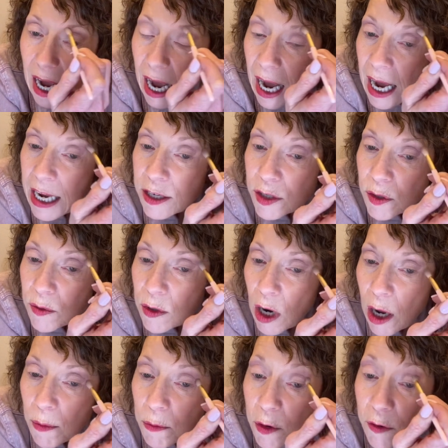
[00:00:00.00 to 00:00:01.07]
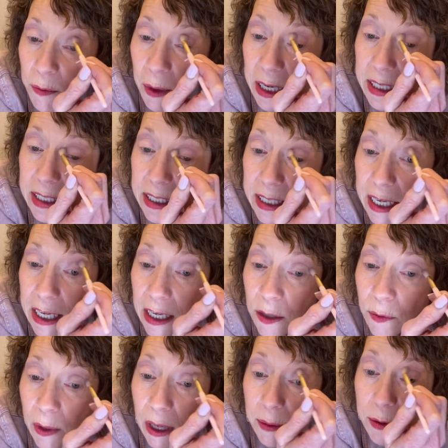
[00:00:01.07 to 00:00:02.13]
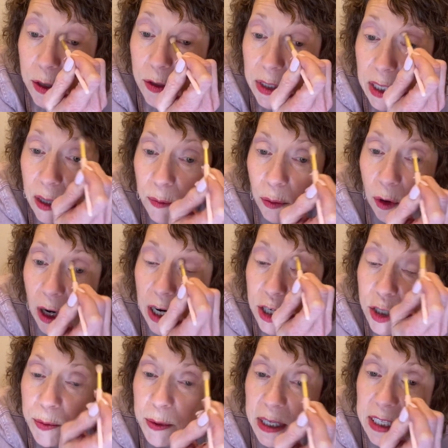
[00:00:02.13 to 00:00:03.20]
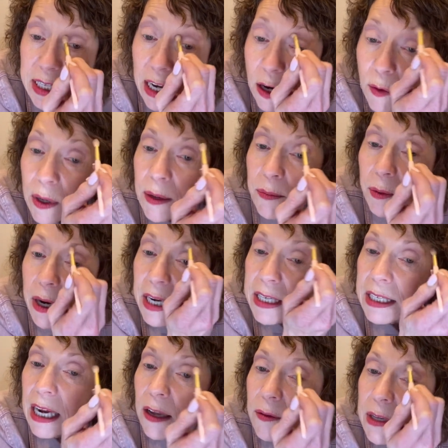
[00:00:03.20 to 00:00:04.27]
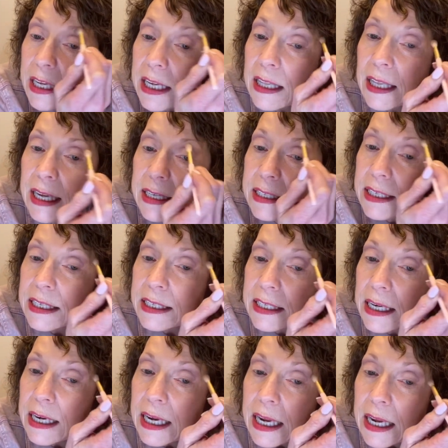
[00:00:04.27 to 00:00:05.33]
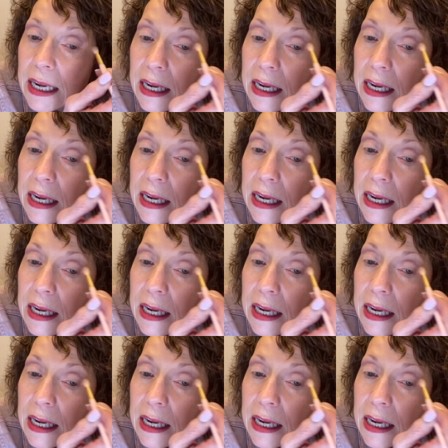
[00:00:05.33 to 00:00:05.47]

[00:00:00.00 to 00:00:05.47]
I do not move my skin when I'm using a brush because I don't want to break down the elasticity.